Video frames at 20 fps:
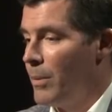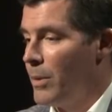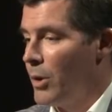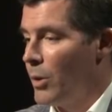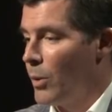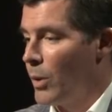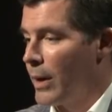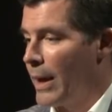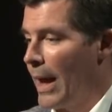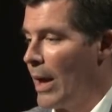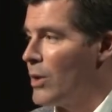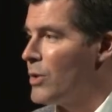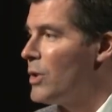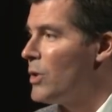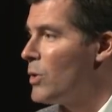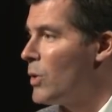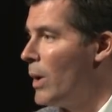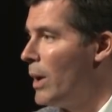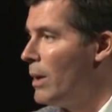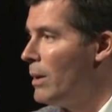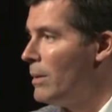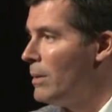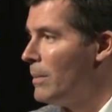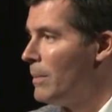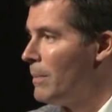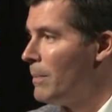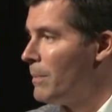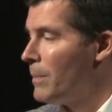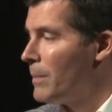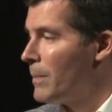you're recalcitrant.
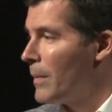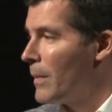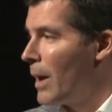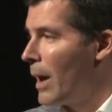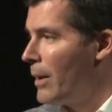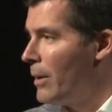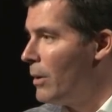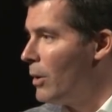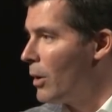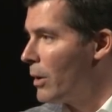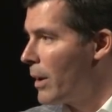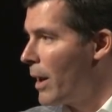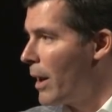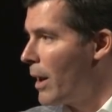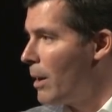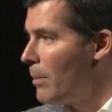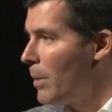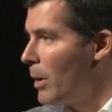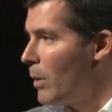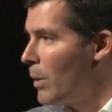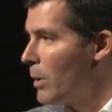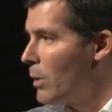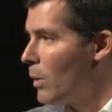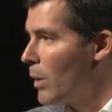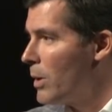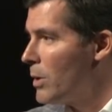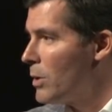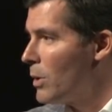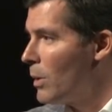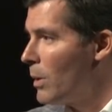I had to look that up, I
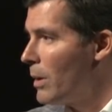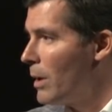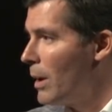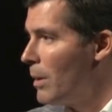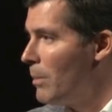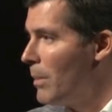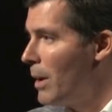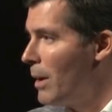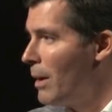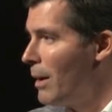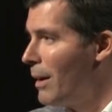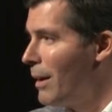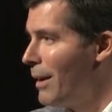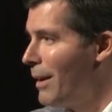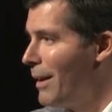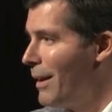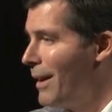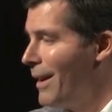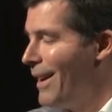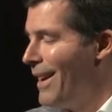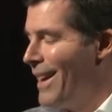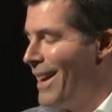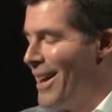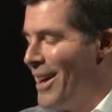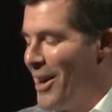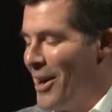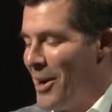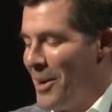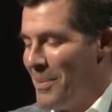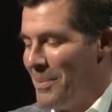wasn't quite sure.
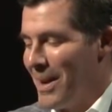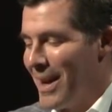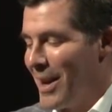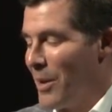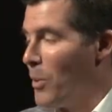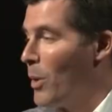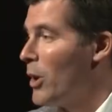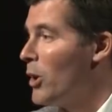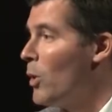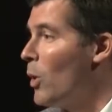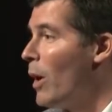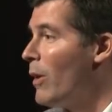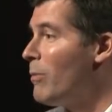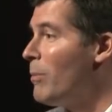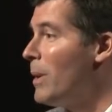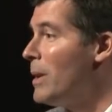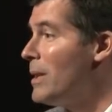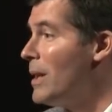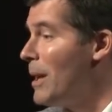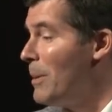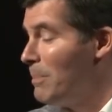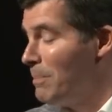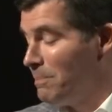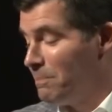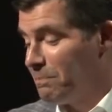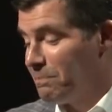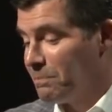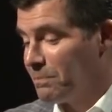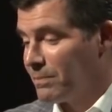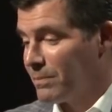And I want you off my team.
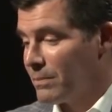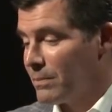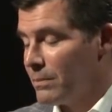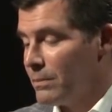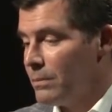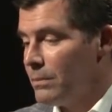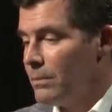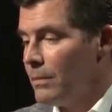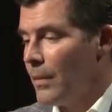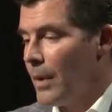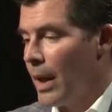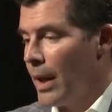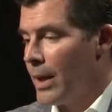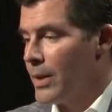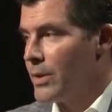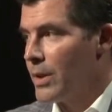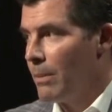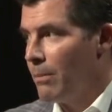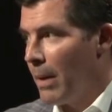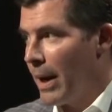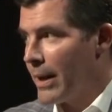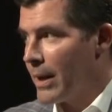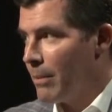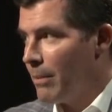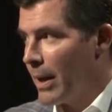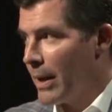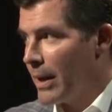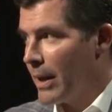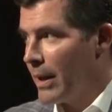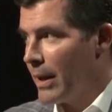And I said, Mike,